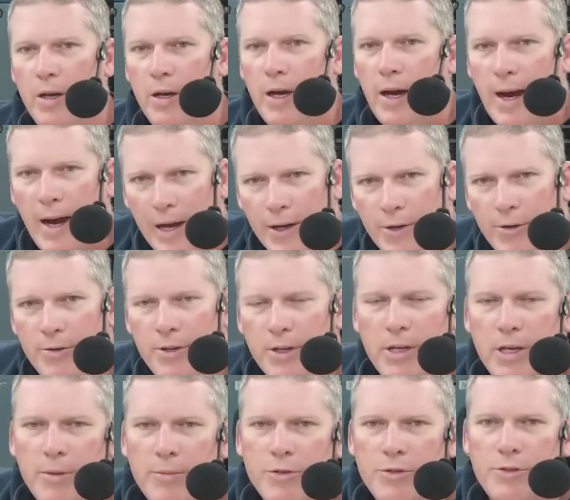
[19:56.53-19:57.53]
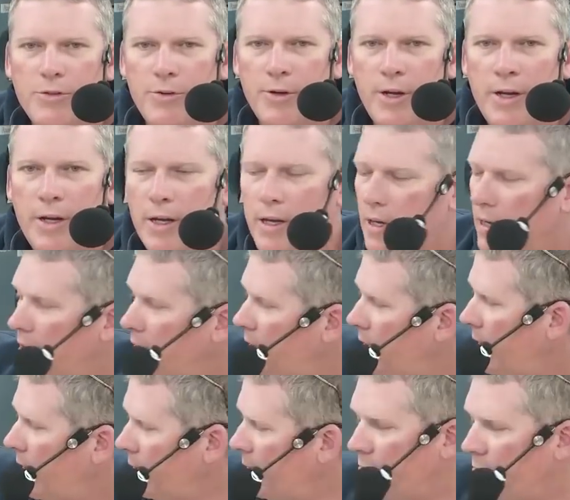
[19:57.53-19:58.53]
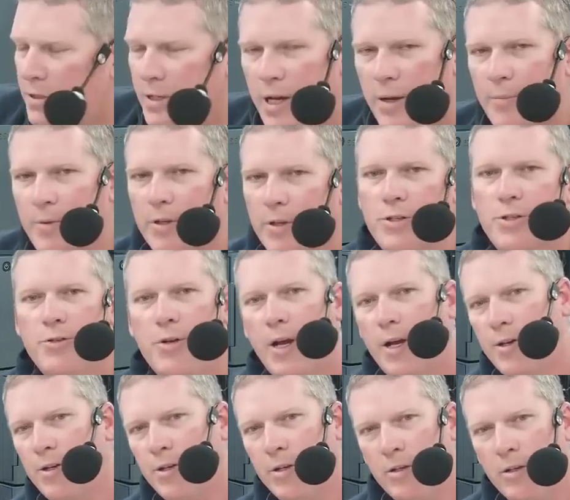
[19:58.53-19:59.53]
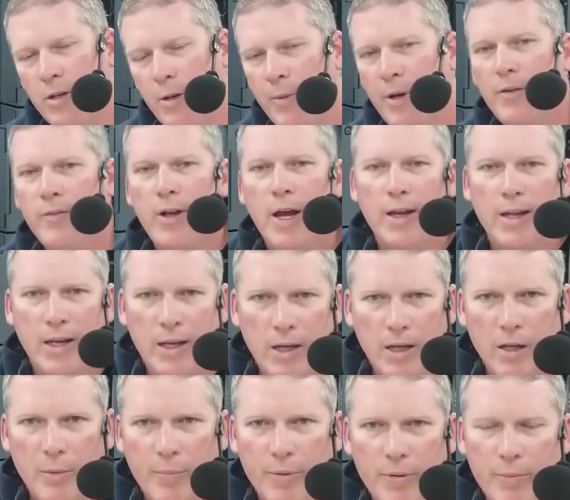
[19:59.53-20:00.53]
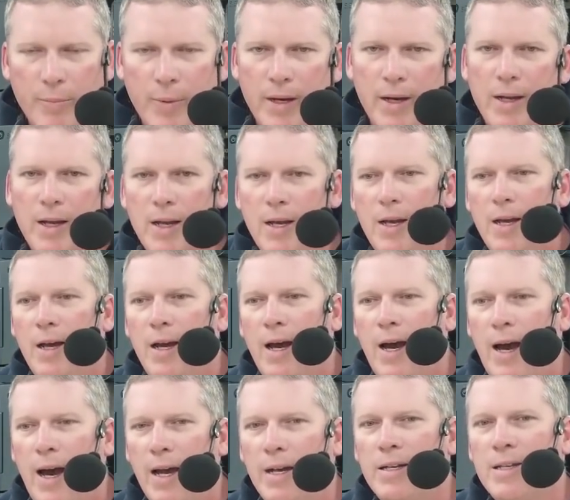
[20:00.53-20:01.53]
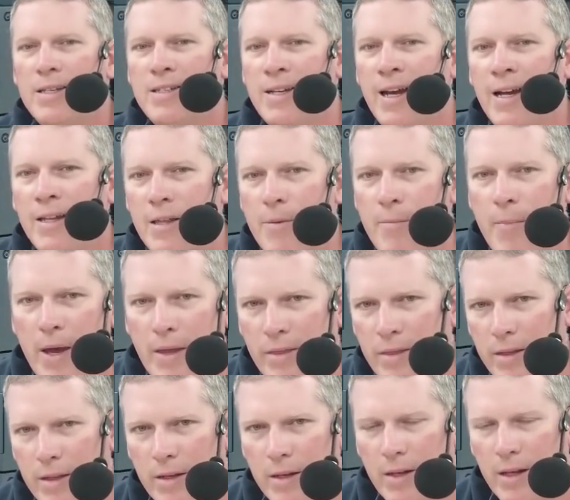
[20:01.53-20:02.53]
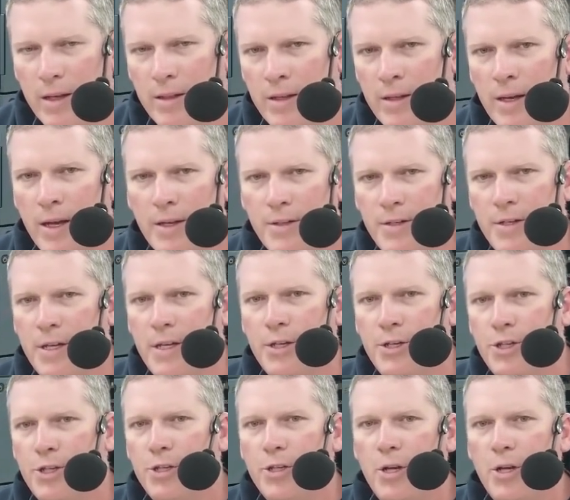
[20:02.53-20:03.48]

I do the chemistry. I do sample extraction. I mean, I've got help, but I design the method, and then I teach